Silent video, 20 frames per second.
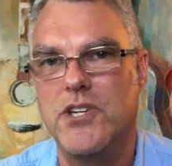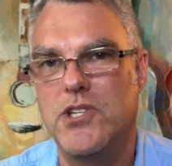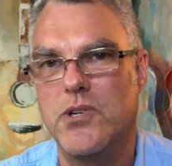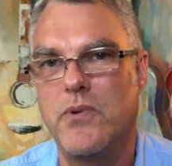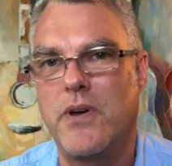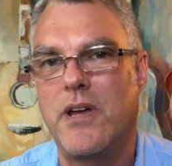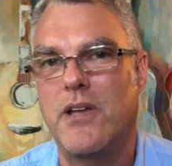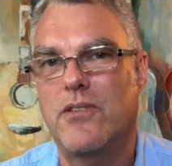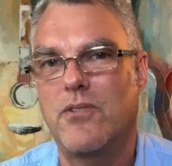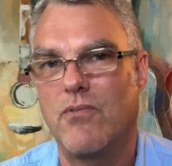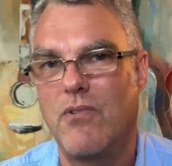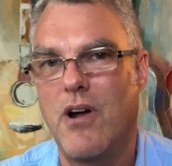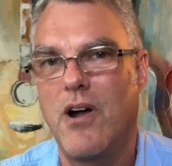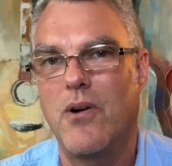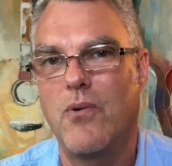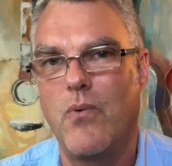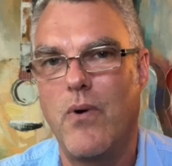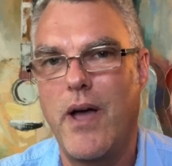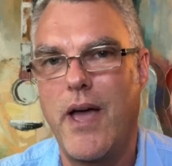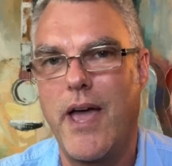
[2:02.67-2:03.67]
doing it the
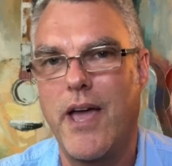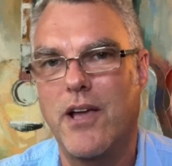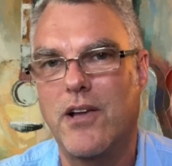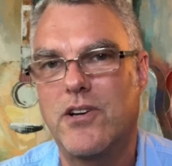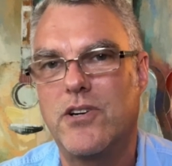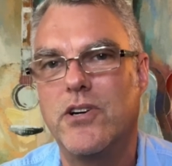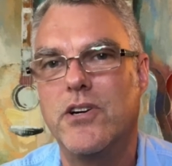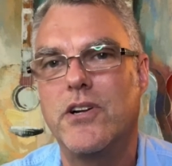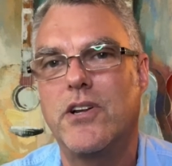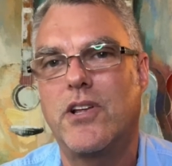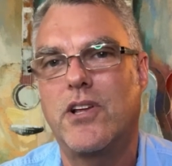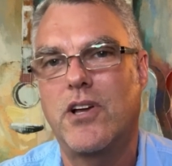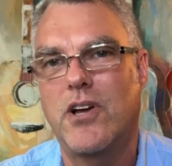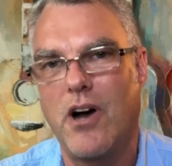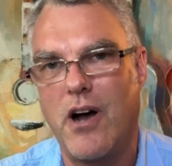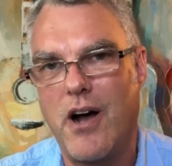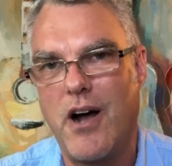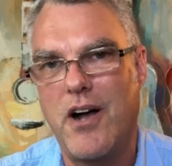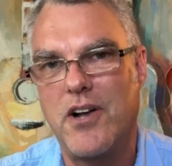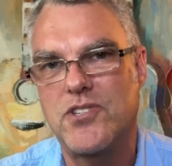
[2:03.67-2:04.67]
wrong way could
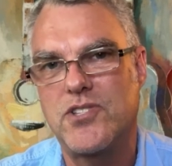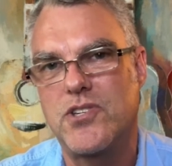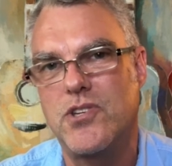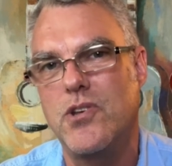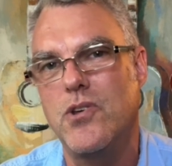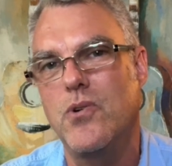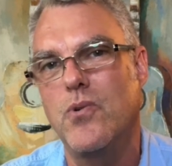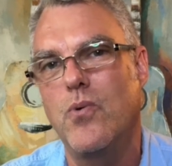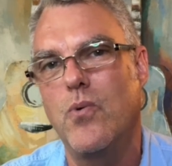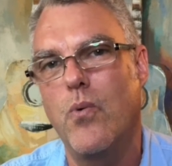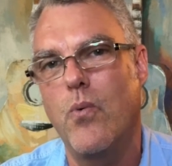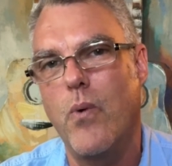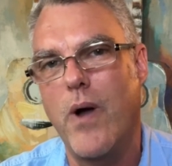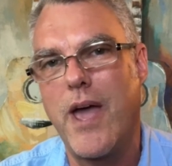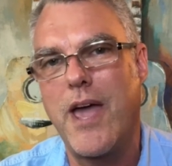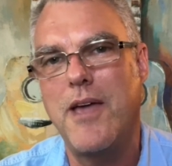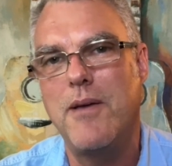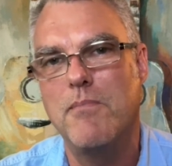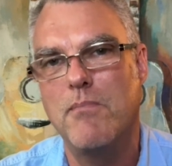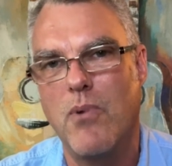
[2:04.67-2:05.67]
cost you
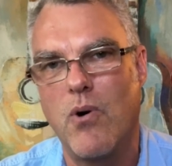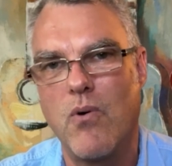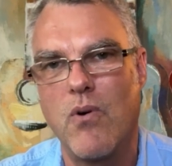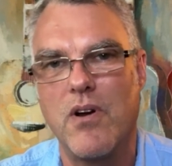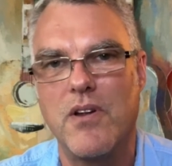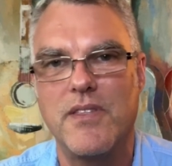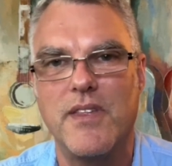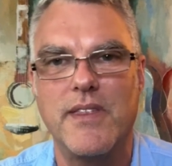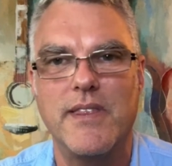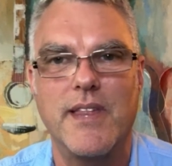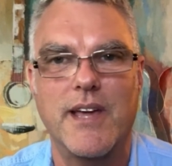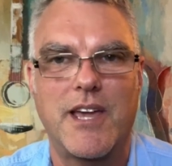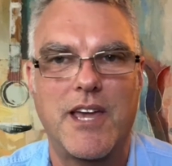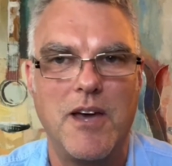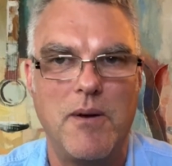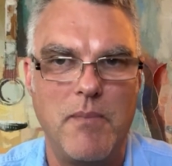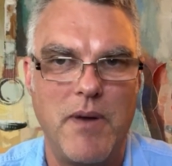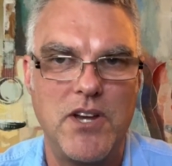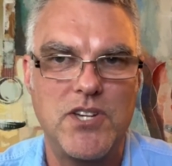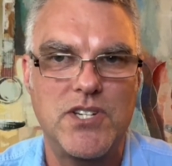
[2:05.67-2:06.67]
way more than the
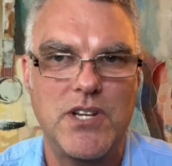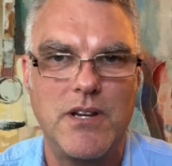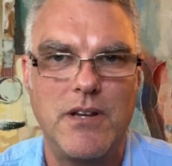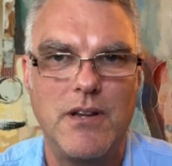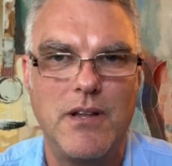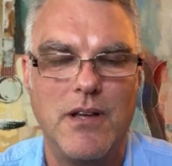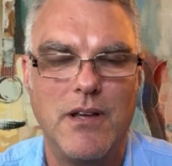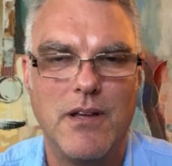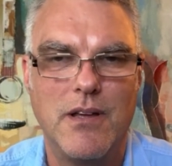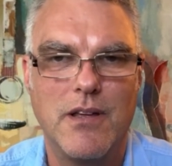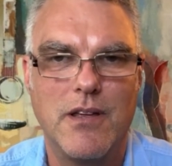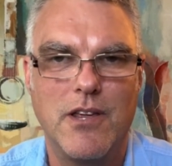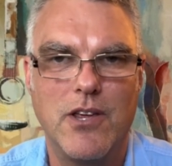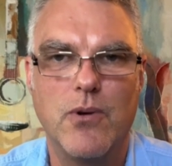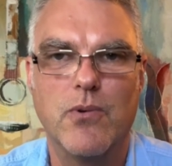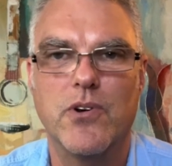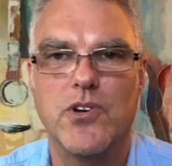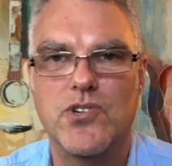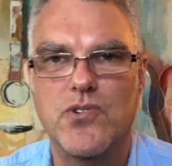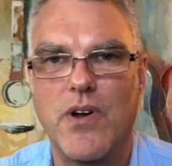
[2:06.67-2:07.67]
commission
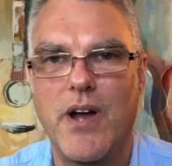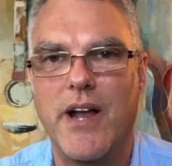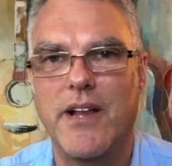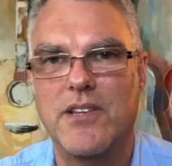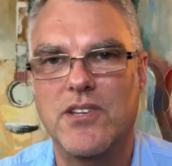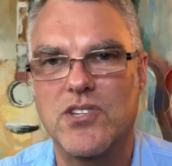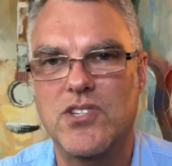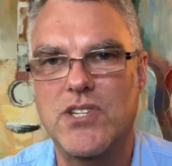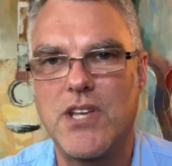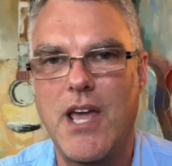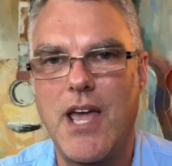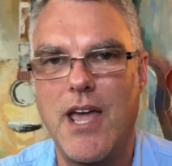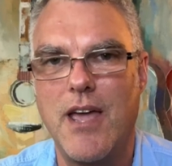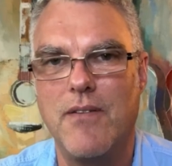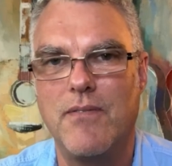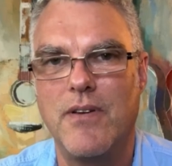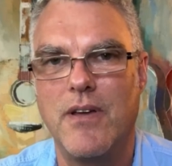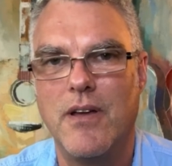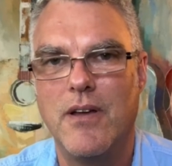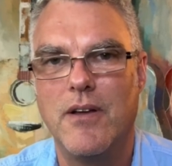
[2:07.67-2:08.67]
you are trying to
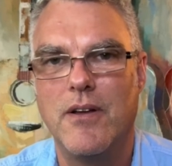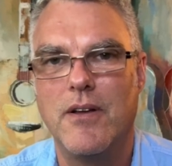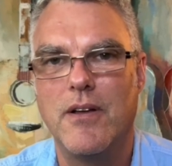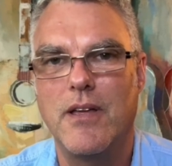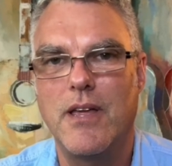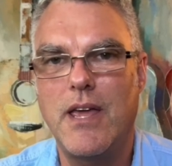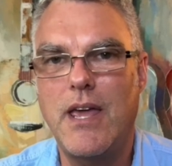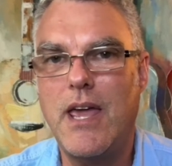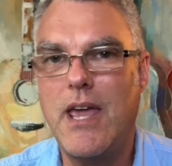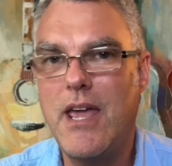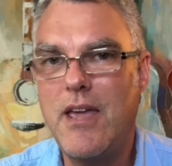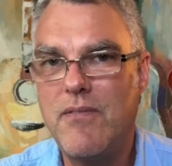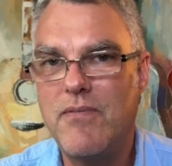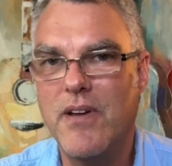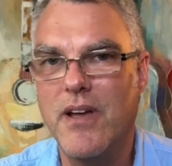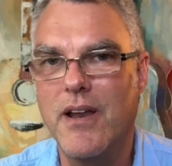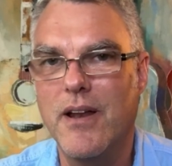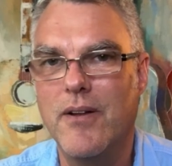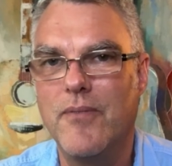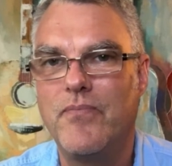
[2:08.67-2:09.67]
save,
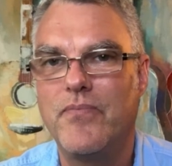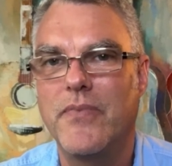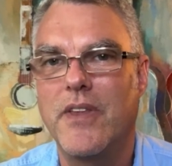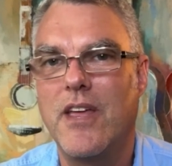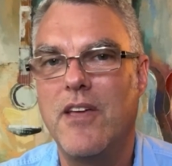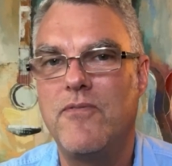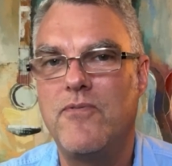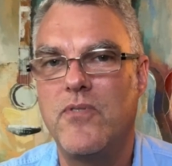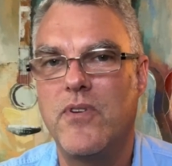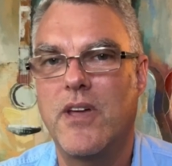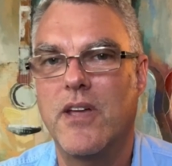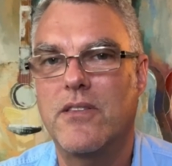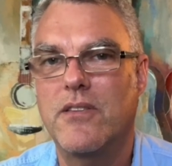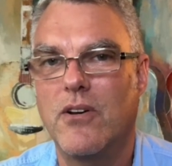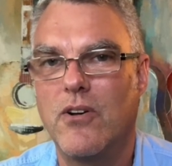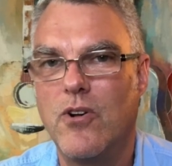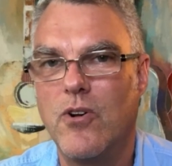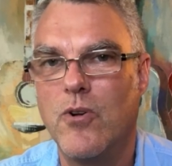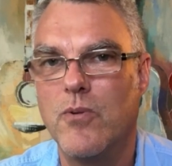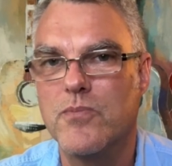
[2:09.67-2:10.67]
even if you get the
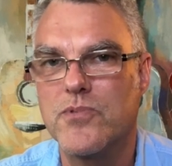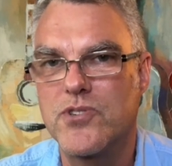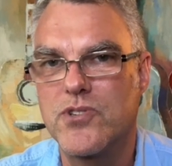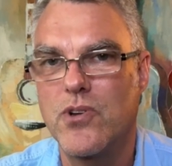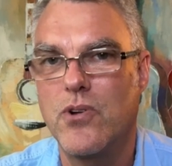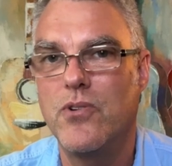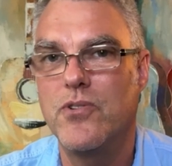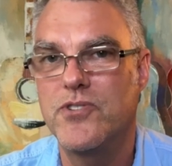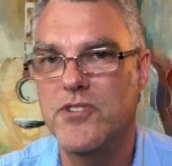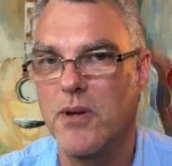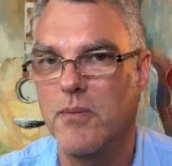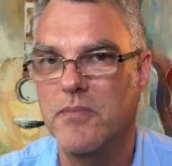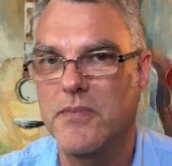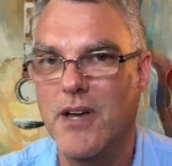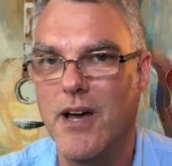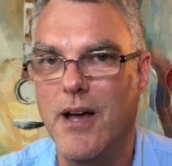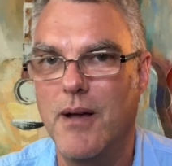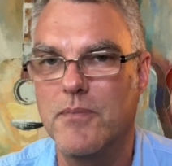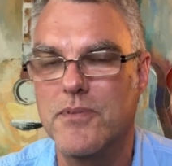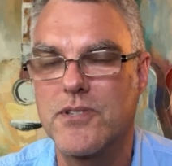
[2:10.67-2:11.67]
home sold
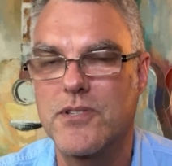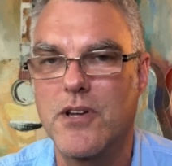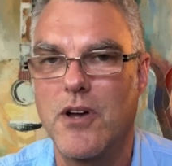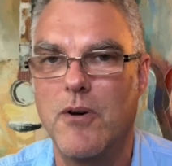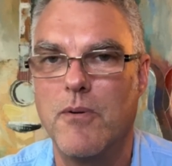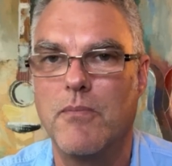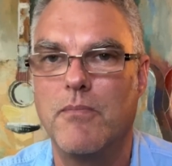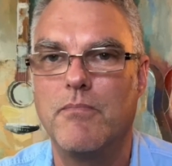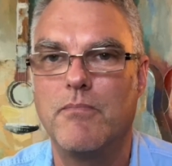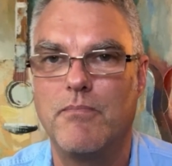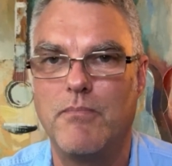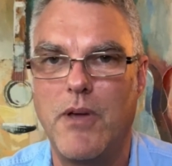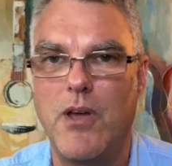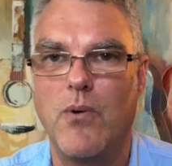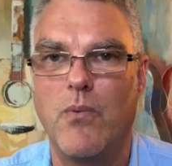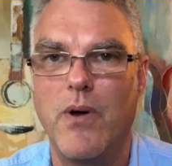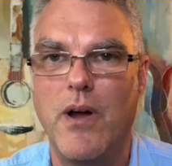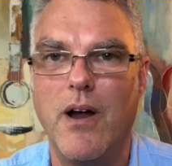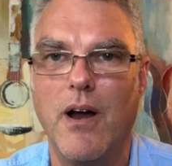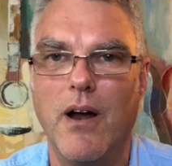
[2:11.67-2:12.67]
sometimes. So be
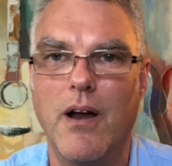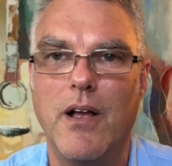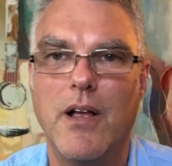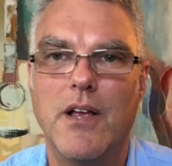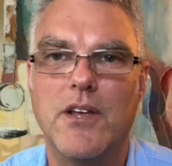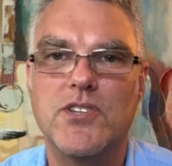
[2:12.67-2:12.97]
aware.